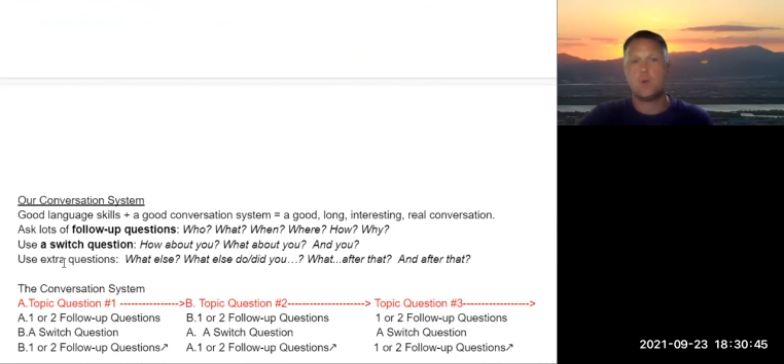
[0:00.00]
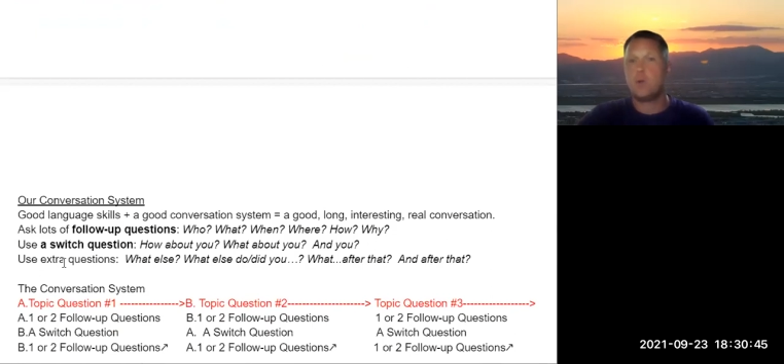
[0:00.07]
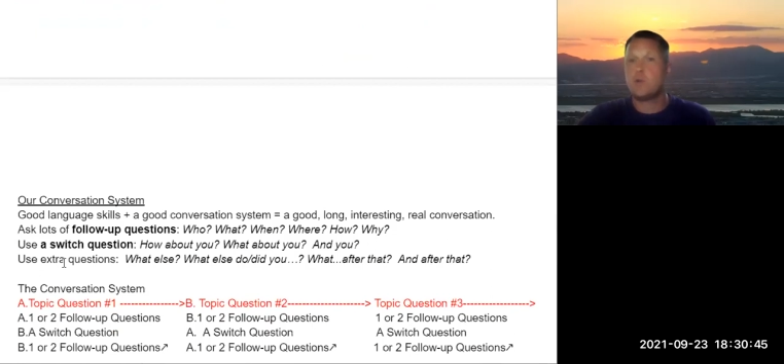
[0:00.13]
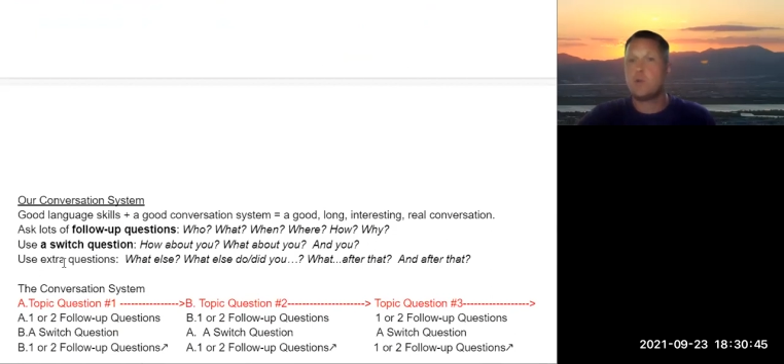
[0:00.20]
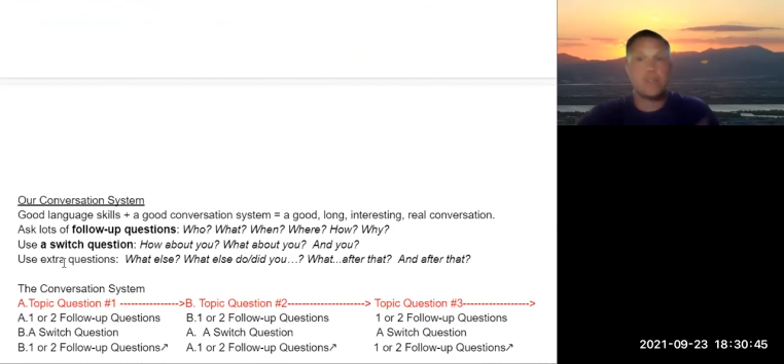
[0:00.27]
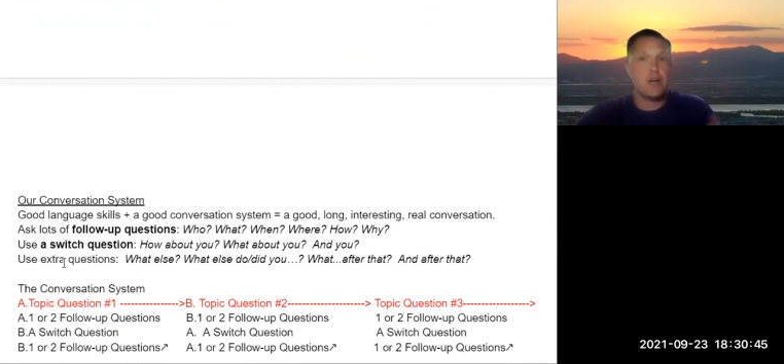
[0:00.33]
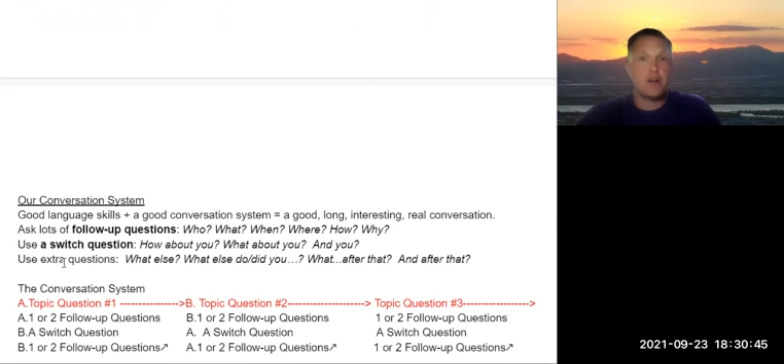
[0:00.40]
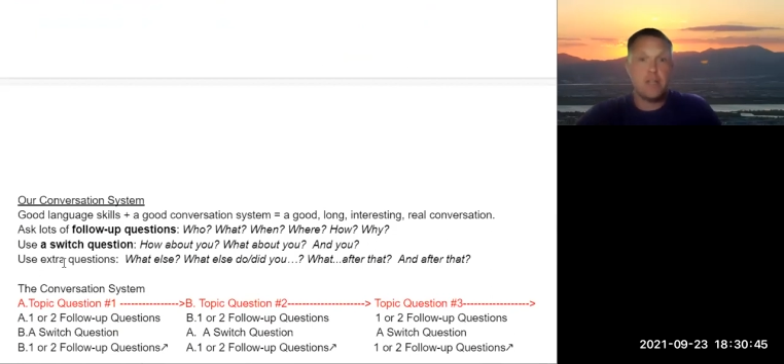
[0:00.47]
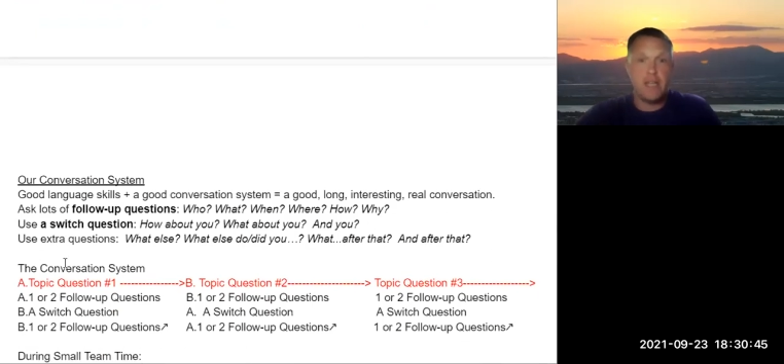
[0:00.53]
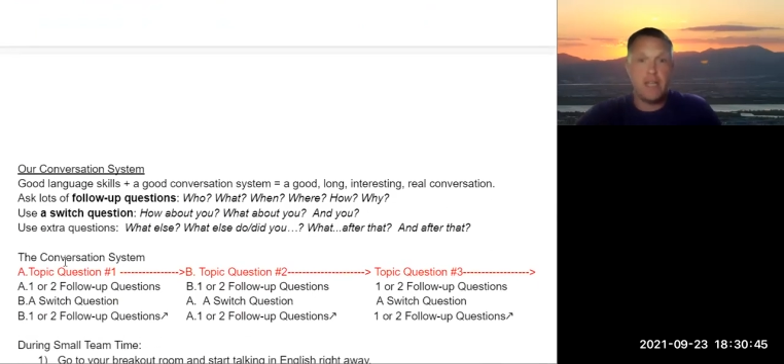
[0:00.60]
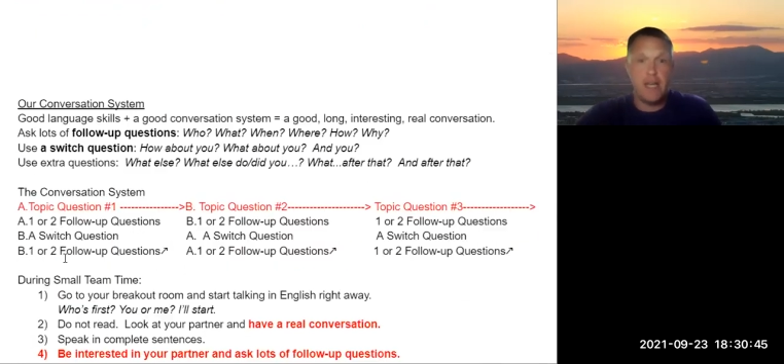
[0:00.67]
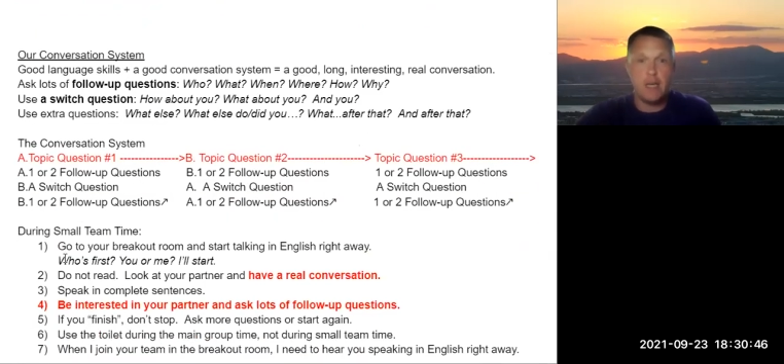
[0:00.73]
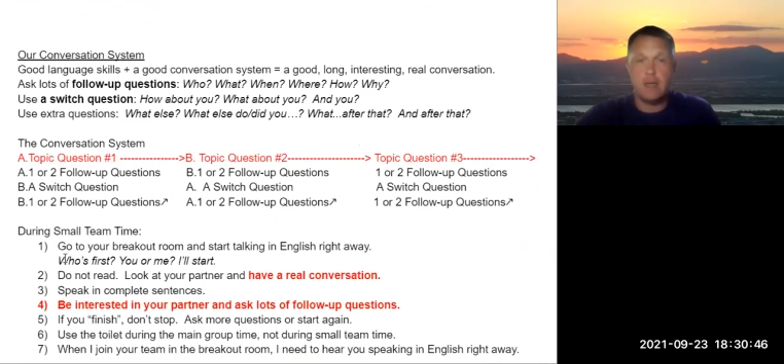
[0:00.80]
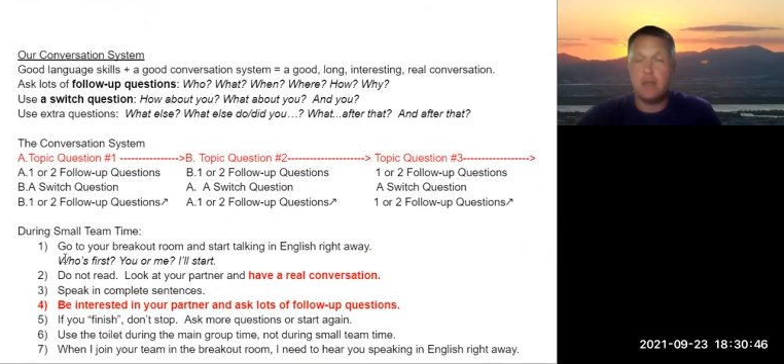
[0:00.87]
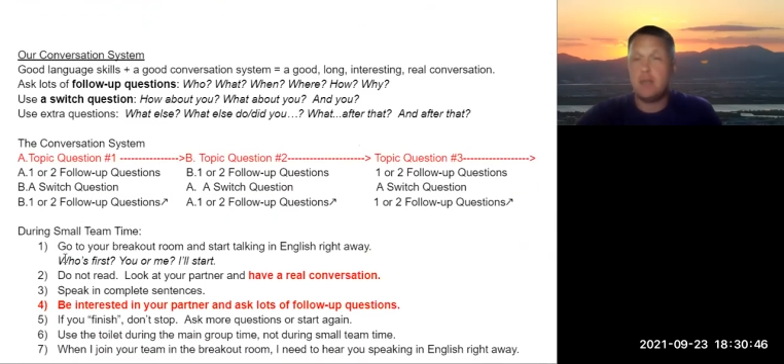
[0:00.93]
Or start
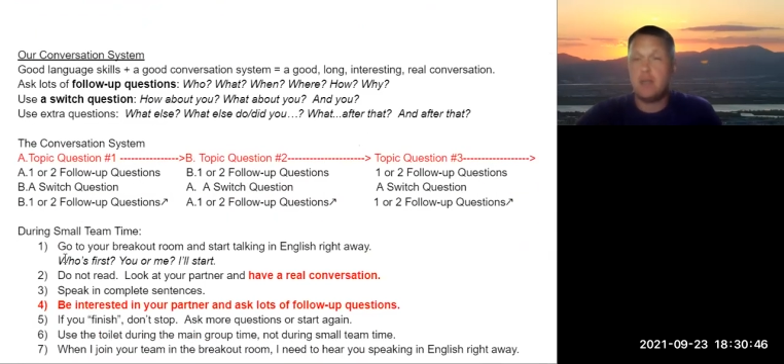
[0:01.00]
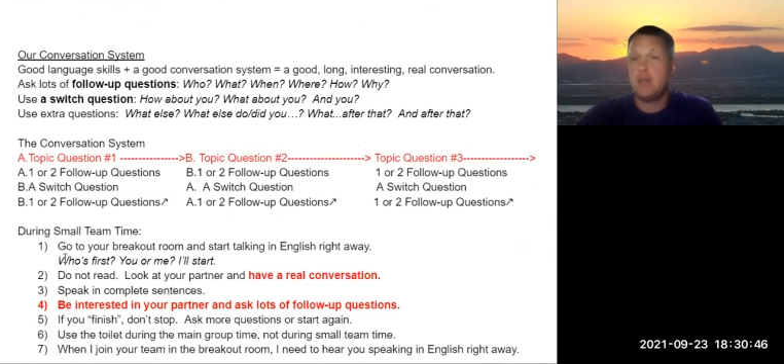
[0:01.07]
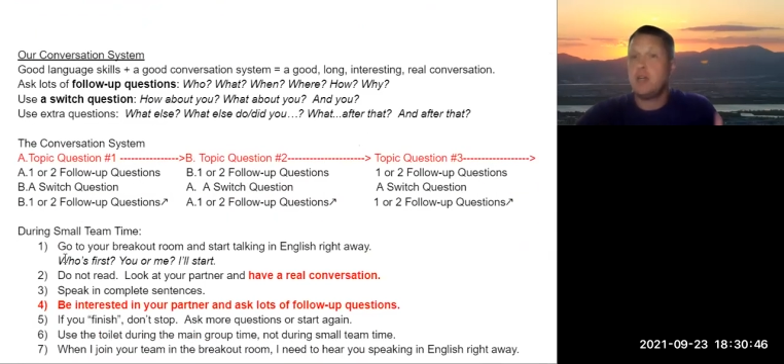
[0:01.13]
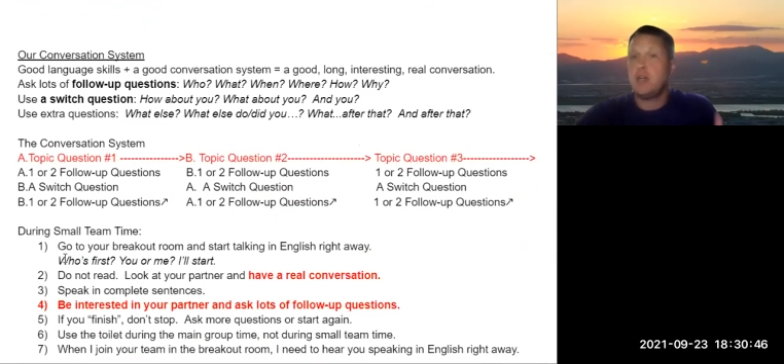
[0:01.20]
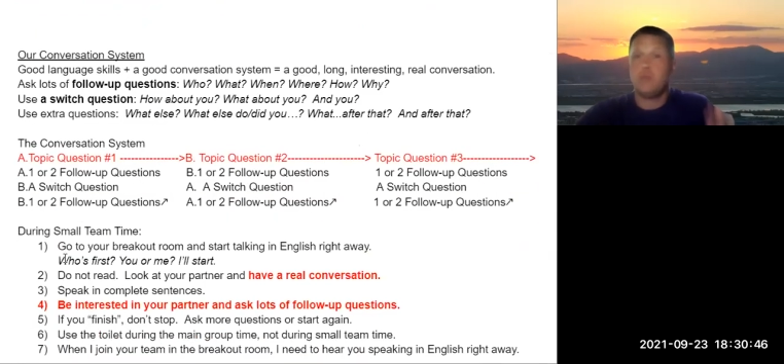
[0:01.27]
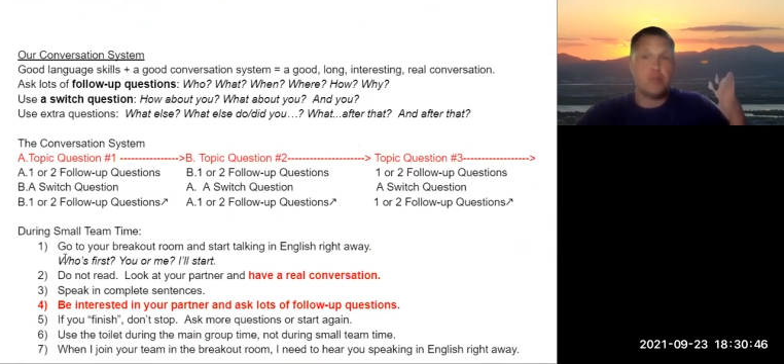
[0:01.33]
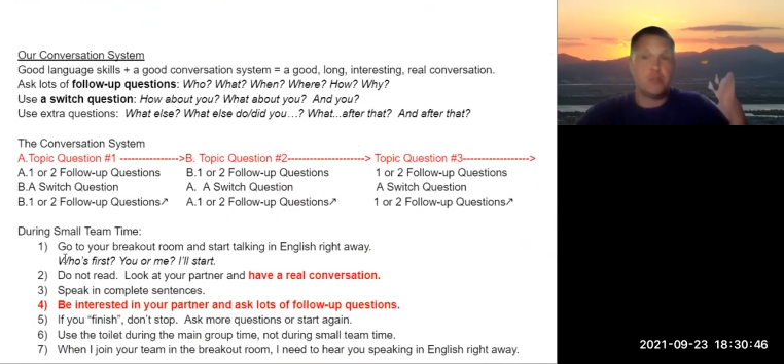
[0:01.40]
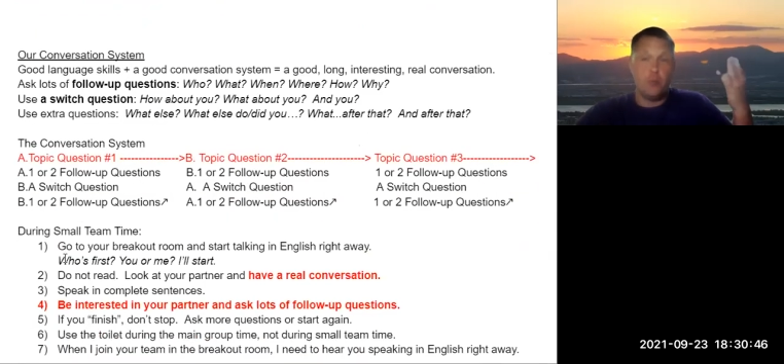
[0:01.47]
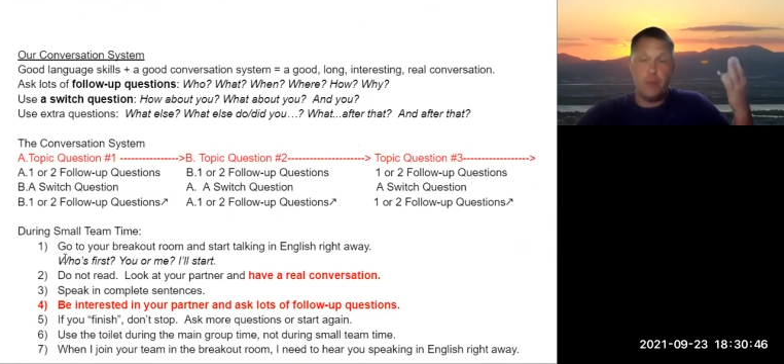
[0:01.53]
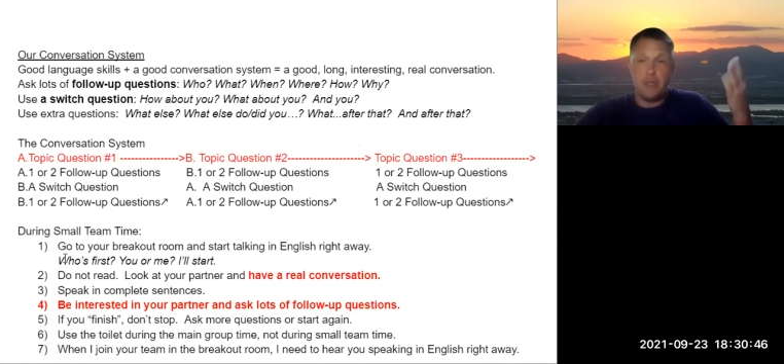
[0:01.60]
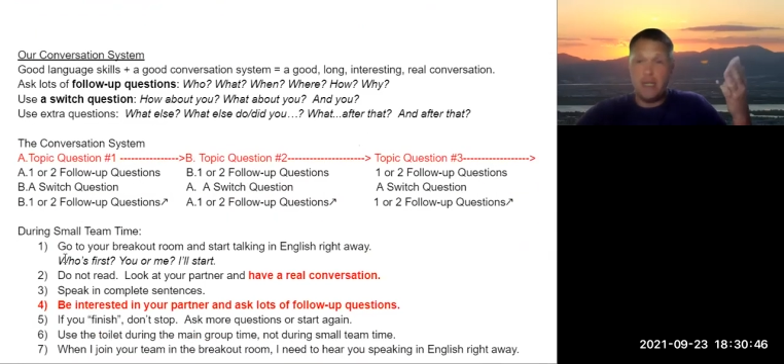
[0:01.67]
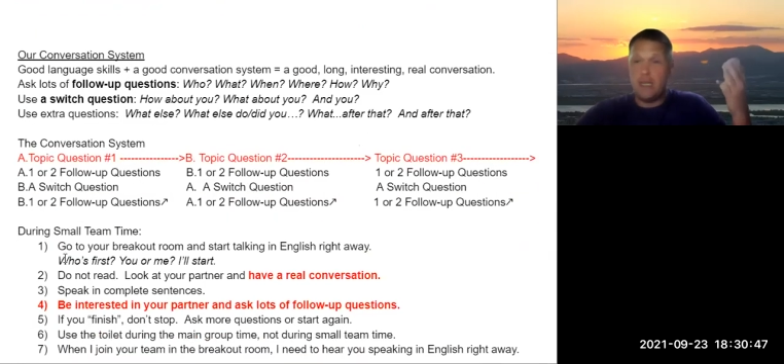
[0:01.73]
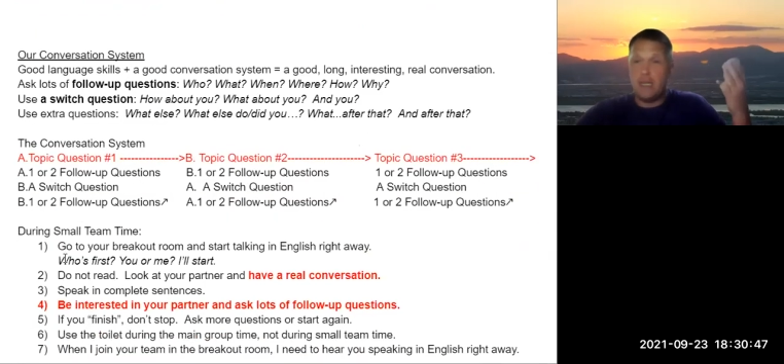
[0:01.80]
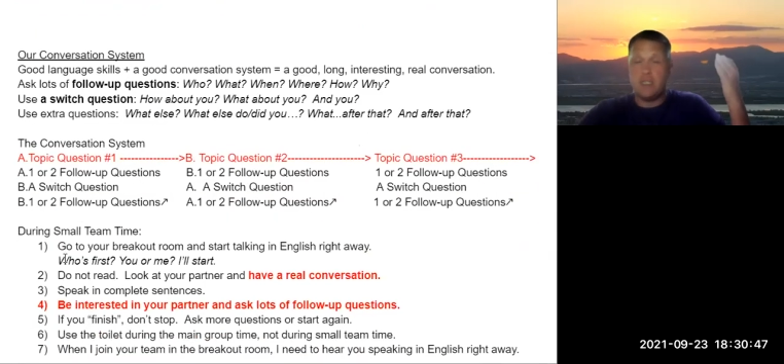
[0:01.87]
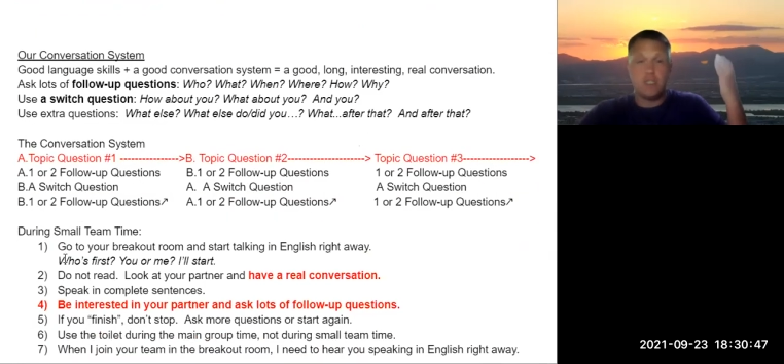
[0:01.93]
again, but don't be
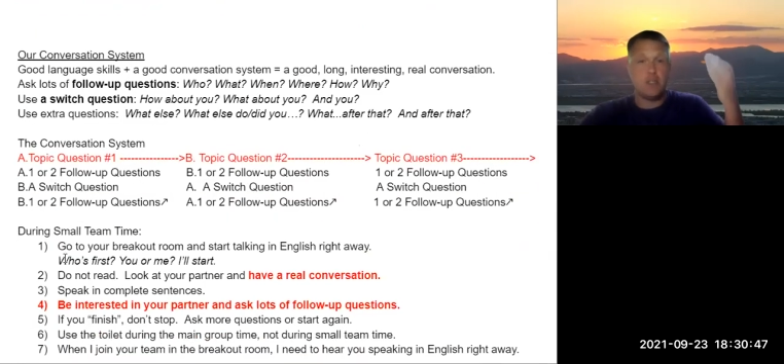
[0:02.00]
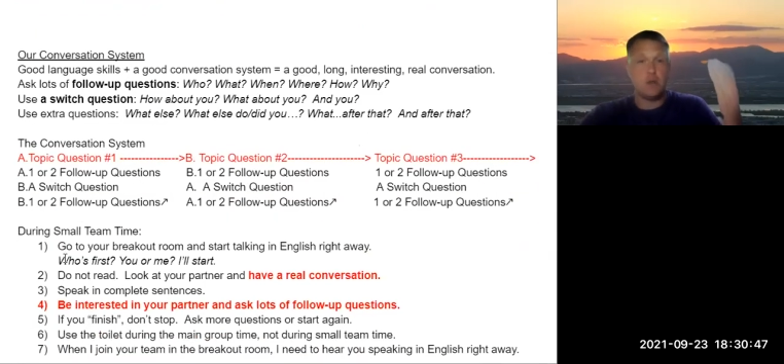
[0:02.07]
lazy,